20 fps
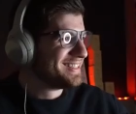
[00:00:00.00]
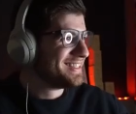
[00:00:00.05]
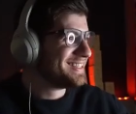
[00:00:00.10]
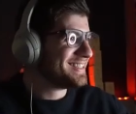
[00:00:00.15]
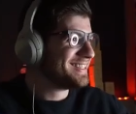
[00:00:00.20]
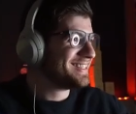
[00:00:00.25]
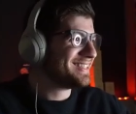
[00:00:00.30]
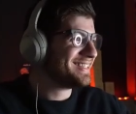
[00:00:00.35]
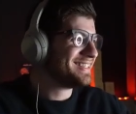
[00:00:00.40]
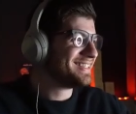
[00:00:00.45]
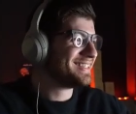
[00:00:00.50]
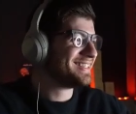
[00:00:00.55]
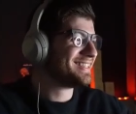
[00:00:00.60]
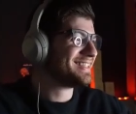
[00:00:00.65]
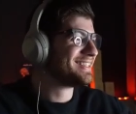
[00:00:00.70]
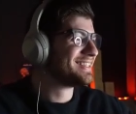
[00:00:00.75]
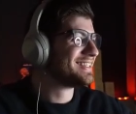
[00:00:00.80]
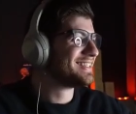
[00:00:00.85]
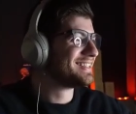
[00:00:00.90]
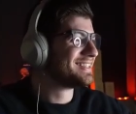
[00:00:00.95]

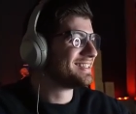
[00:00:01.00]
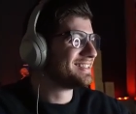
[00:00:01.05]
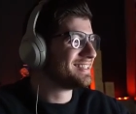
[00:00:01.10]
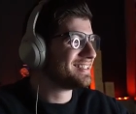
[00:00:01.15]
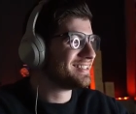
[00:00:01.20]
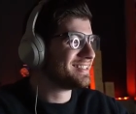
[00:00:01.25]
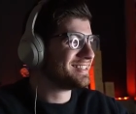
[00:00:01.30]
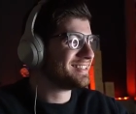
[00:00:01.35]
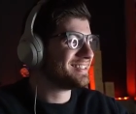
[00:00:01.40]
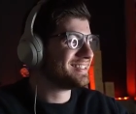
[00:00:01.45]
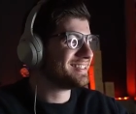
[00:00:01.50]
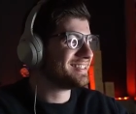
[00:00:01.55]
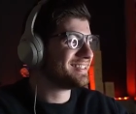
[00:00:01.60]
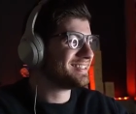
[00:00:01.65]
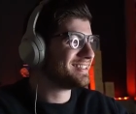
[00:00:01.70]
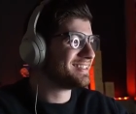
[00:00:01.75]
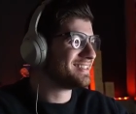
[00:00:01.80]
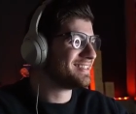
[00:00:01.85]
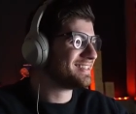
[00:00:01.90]
(no one is talking)